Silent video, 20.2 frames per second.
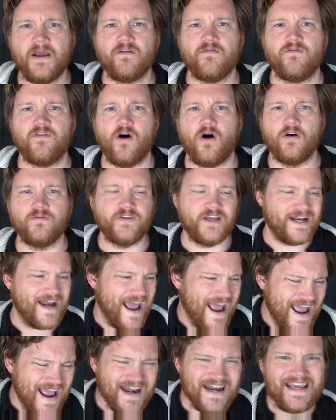involved in
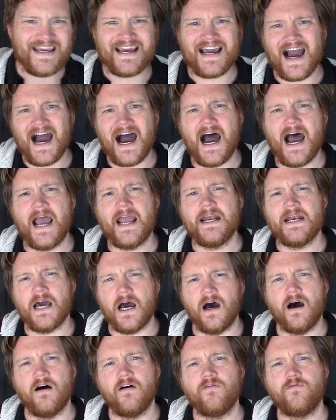any kind
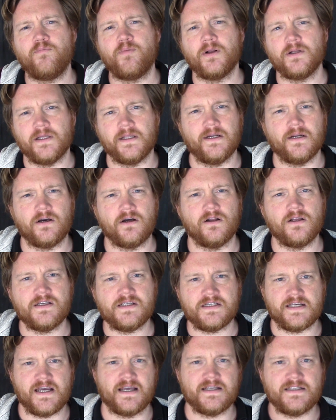of political
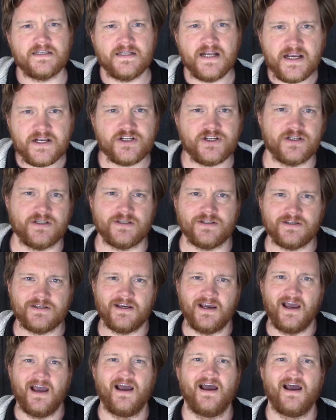assassinations.